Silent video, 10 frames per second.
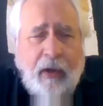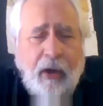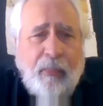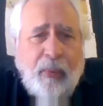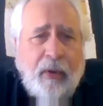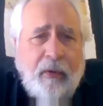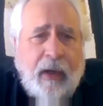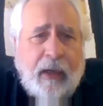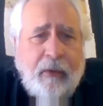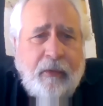CAR board of
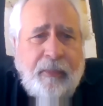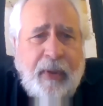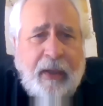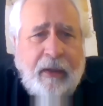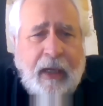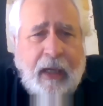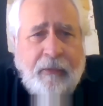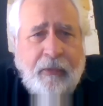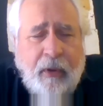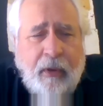directors debated
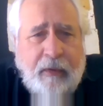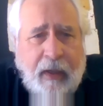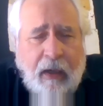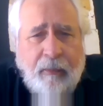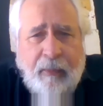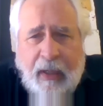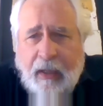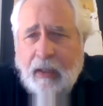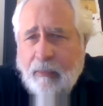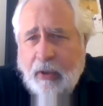that for an entire
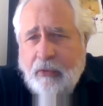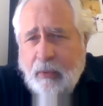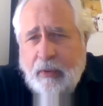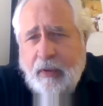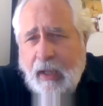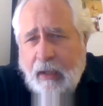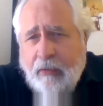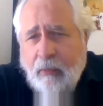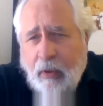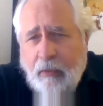meeting. I'm not sure what the
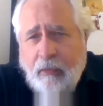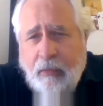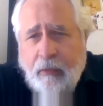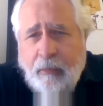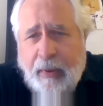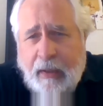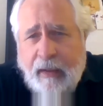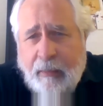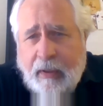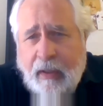action was. As soon as the
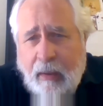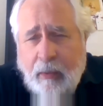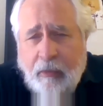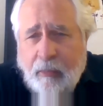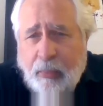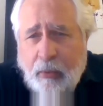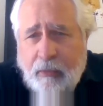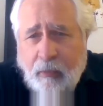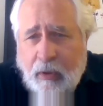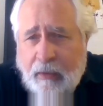pandemic came, it was
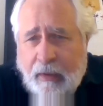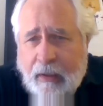approved in one day.